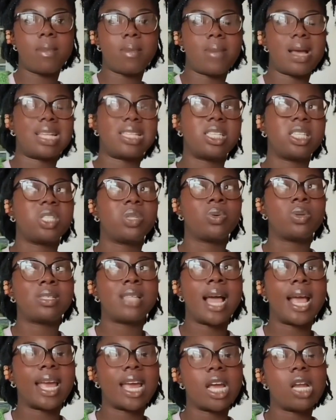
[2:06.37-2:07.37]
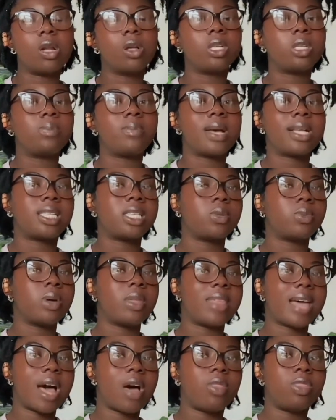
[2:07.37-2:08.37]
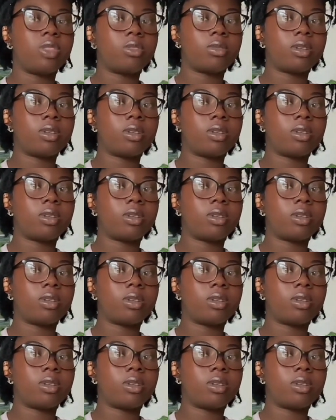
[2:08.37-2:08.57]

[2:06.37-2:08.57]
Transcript: but my sister was like, it looks better without the